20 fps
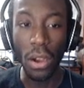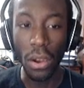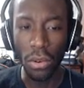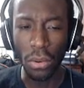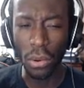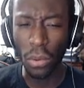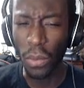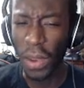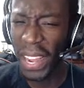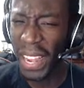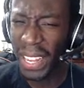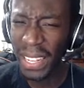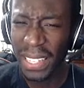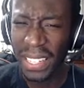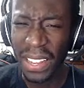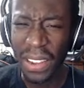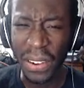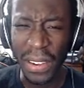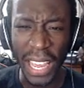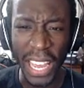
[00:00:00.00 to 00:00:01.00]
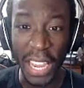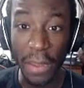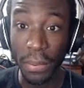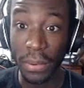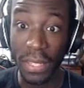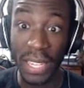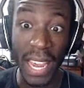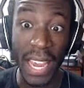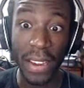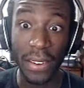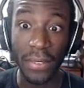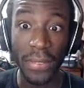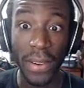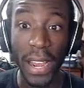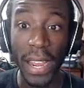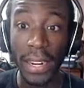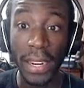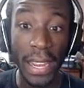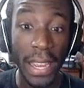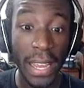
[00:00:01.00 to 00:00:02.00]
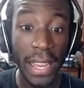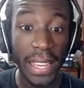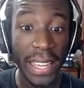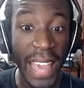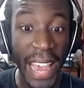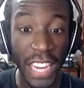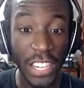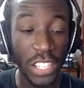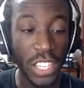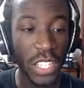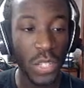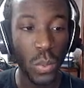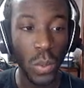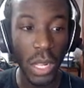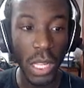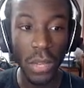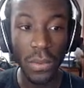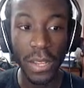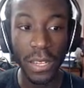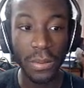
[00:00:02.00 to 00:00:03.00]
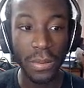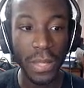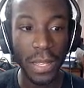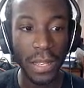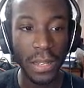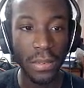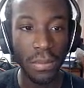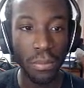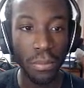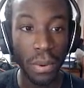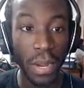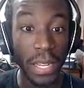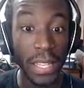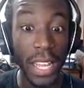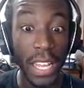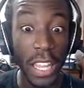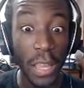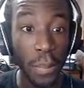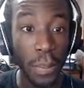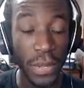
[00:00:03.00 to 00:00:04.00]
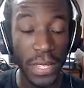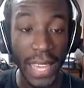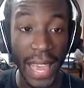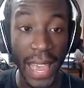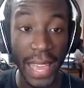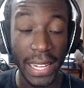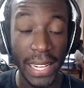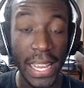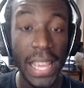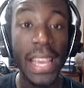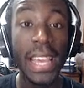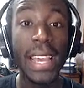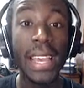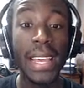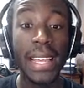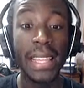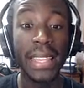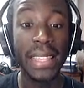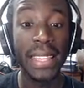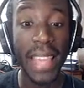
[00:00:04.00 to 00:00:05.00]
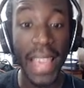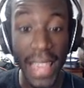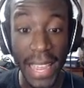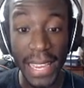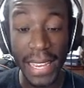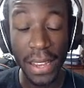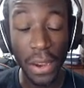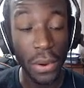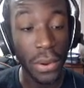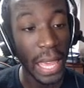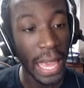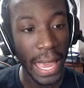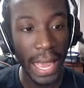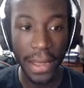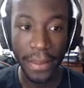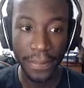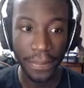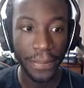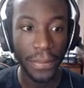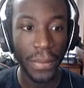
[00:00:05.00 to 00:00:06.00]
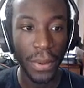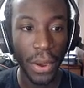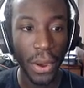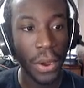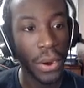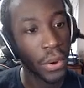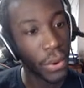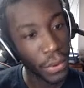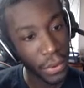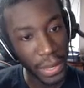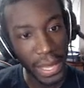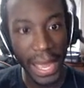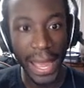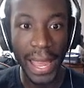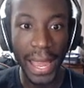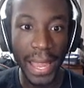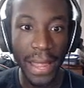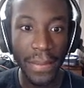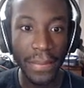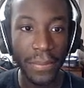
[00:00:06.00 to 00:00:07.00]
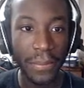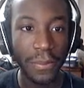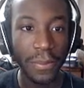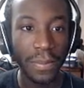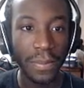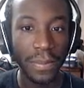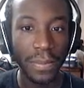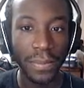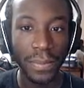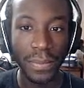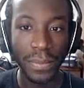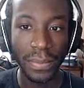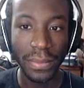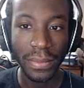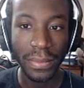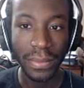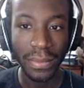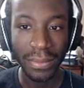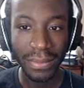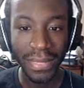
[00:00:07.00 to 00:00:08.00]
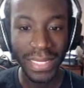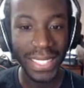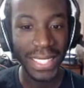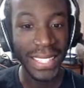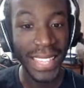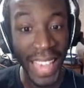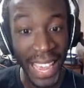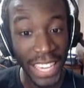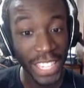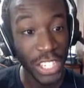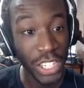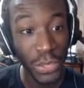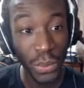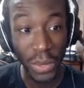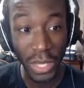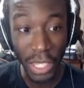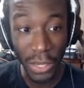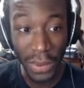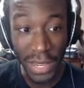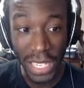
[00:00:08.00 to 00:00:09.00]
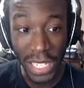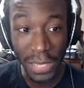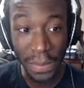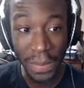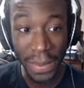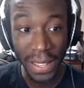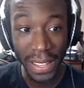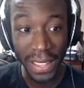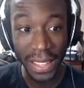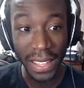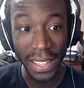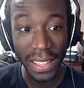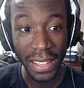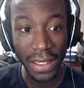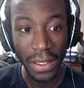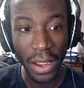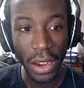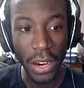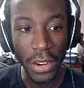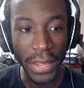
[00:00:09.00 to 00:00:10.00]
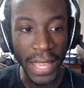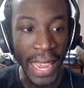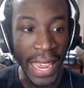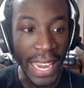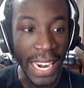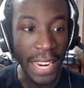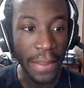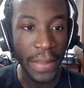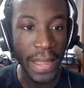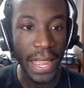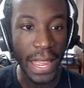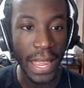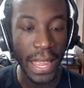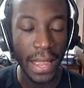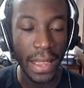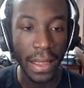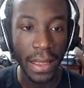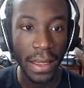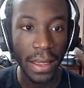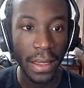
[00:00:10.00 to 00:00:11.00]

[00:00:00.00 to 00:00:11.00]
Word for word: Oh, what? Okay, protect. Fine. Catch this Will-O-Wisp then. Another protect. Okay. Catch this Will-O-Wisp? Are you kidding me?